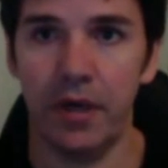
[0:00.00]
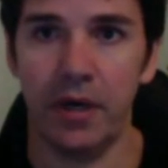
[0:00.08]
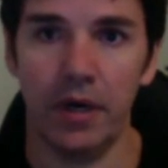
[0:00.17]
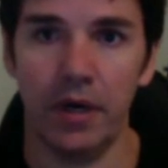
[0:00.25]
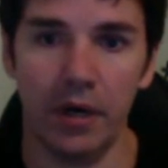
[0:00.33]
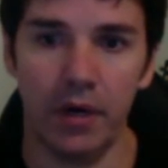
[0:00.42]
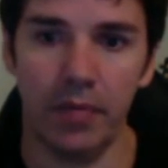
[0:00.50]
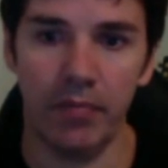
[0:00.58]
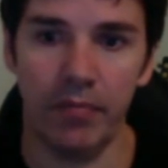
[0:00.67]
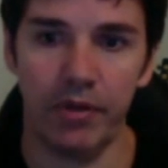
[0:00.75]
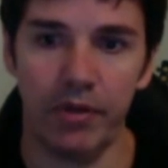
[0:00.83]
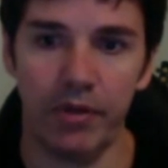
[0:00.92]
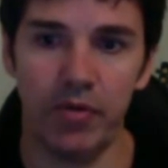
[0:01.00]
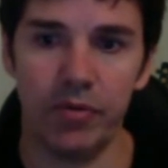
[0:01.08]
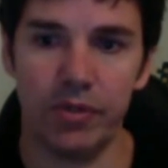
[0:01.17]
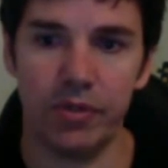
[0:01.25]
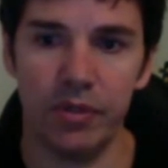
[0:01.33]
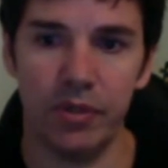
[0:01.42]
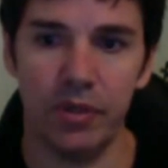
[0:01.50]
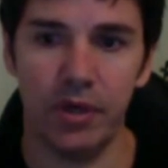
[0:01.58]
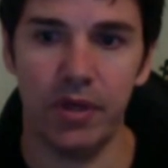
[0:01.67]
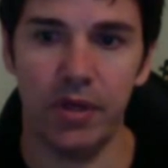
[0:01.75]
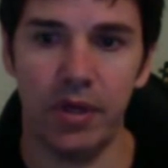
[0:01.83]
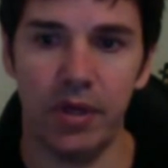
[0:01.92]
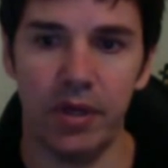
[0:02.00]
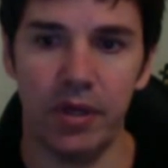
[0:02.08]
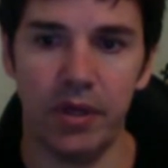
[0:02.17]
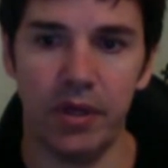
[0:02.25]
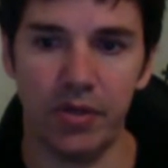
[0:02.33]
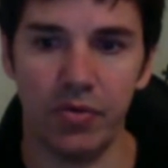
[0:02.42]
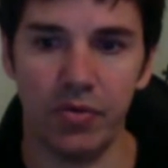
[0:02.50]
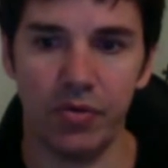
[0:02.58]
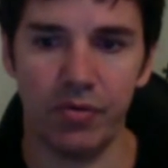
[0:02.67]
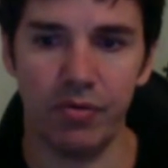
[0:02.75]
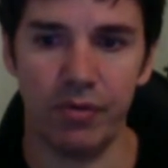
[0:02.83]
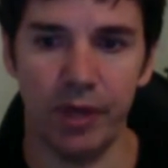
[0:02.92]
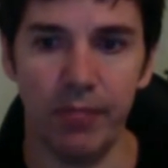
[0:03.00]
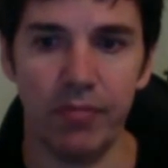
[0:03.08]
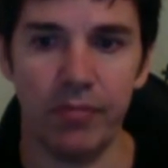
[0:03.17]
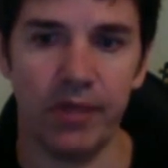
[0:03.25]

because and sort through them.